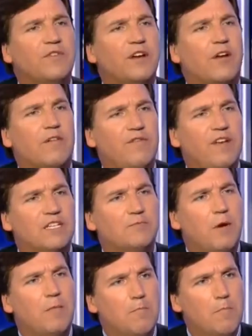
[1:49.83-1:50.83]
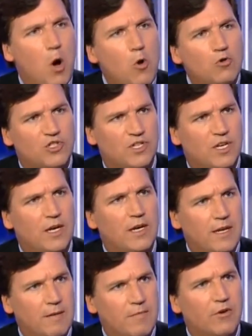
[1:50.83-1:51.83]
out a fix. But most
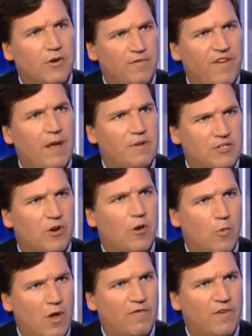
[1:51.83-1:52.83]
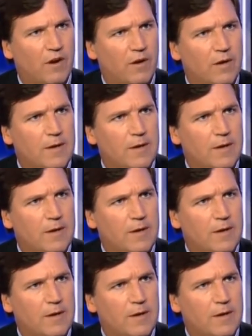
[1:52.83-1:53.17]
immigrant families are on welfare.